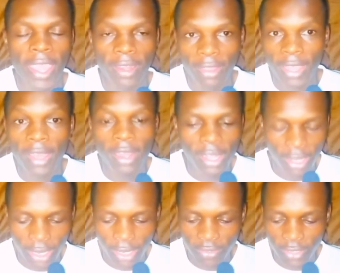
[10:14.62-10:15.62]
And thirdly,
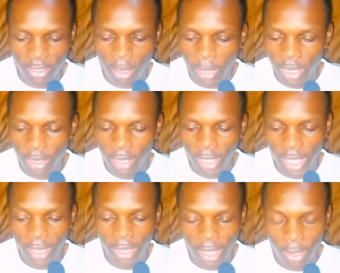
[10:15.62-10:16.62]
ladies and gentlemen,
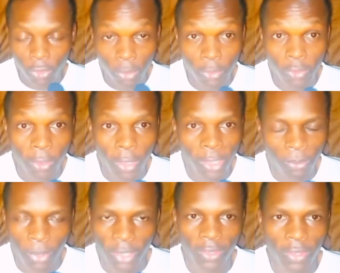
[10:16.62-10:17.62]
in Kalonzo Musyoka's
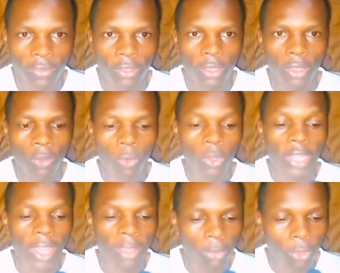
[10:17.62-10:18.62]
presence,
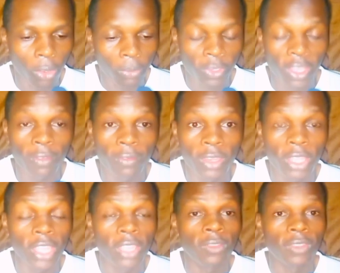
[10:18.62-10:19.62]
what I've observed
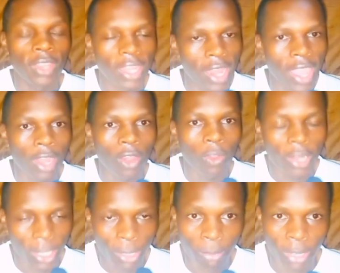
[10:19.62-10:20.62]
is the
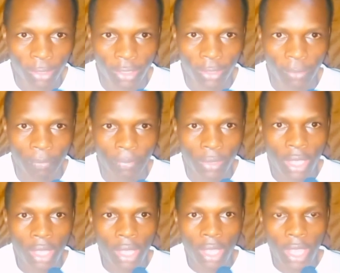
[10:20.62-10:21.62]
dialogue impact.
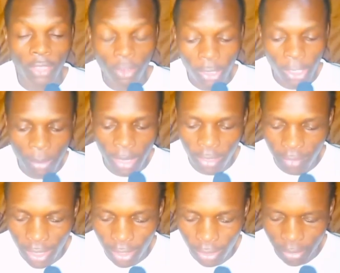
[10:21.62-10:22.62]
I strongly believe
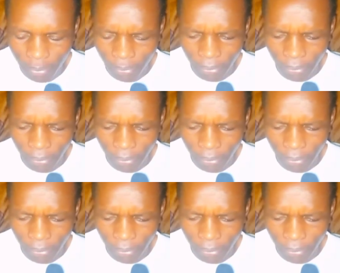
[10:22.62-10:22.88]
that